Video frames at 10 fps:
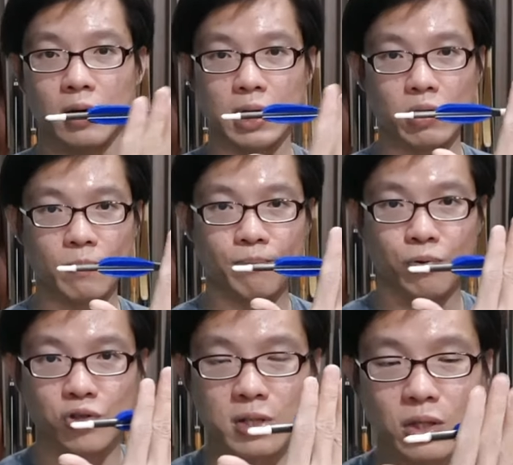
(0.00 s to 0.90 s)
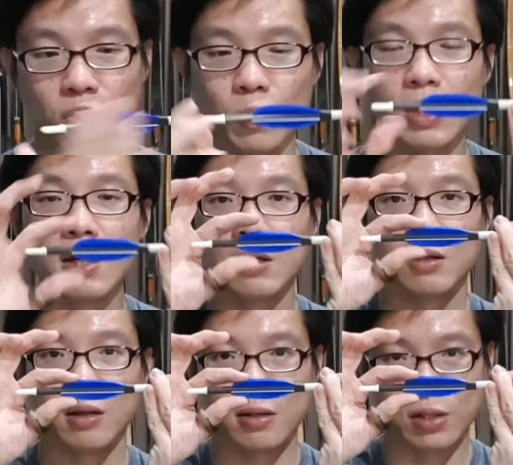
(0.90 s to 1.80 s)
Okay, it pushes into the wind.
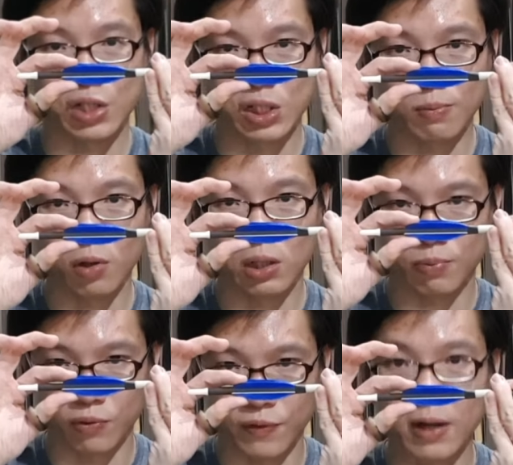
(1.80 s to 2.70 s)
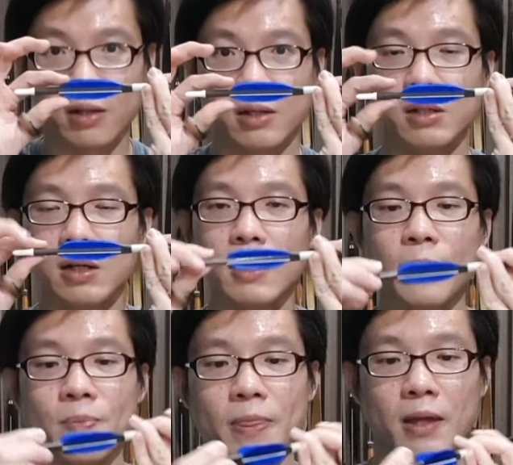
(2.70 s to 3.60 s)
It's a smaller profile here.
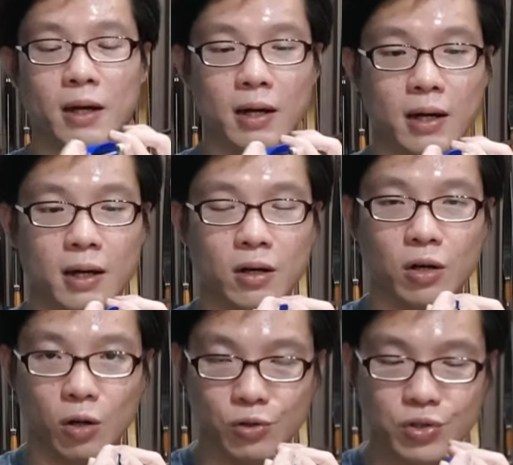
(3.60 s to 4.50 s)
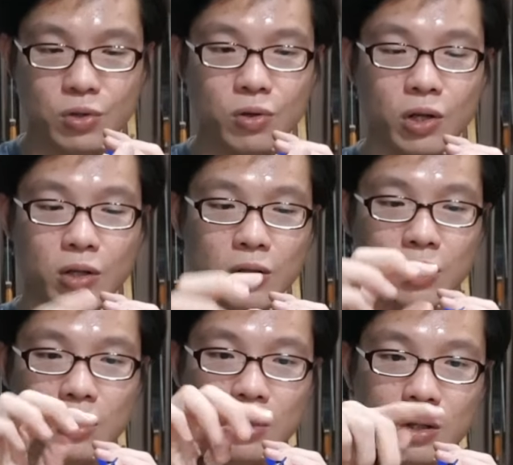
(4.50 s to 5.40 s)
Also,
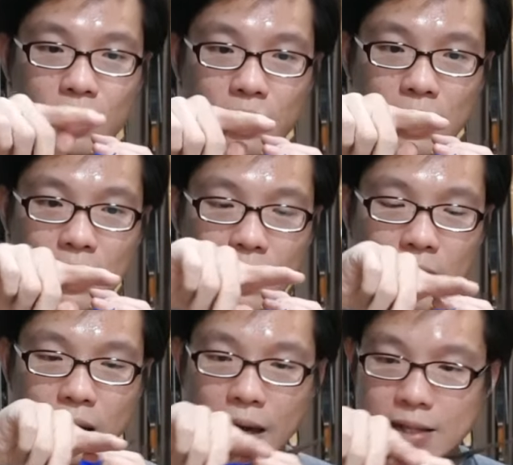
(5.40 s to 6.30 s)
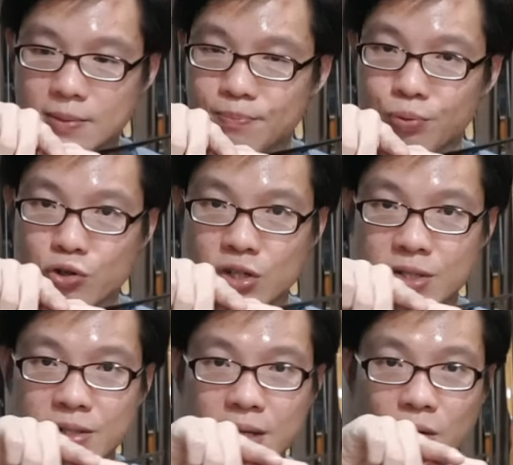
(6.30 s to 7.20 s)
as it
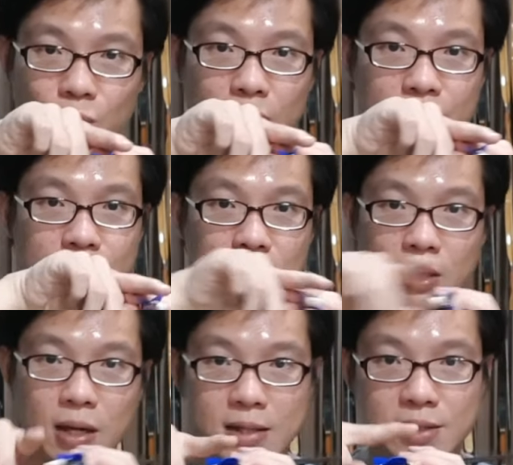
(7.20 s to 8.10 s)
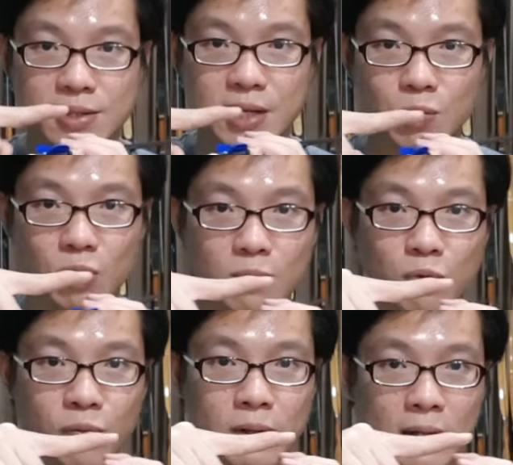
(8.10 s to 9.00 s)
pushes sideways, it has a sideways
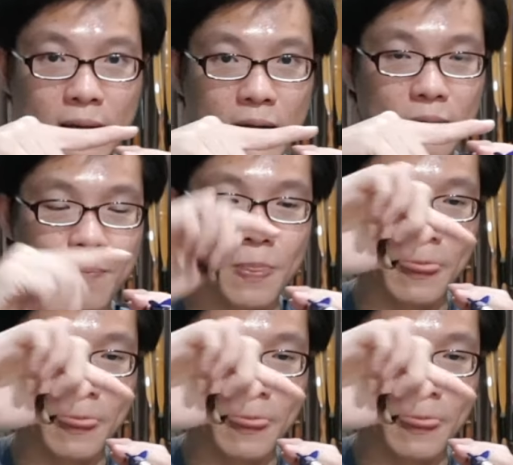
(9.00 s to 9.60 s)
movement like that.